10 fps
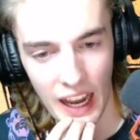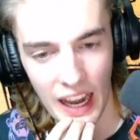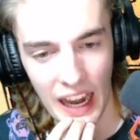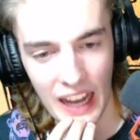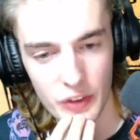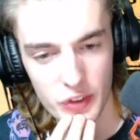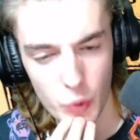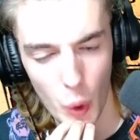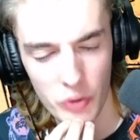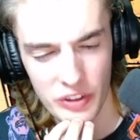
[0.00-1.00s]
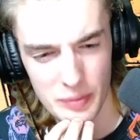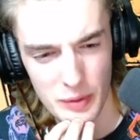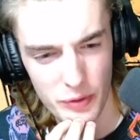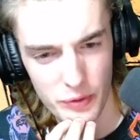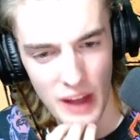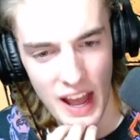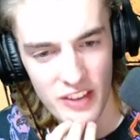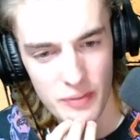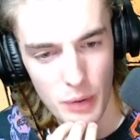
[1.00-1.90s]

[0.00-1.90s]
and the squirrel, which gives me 5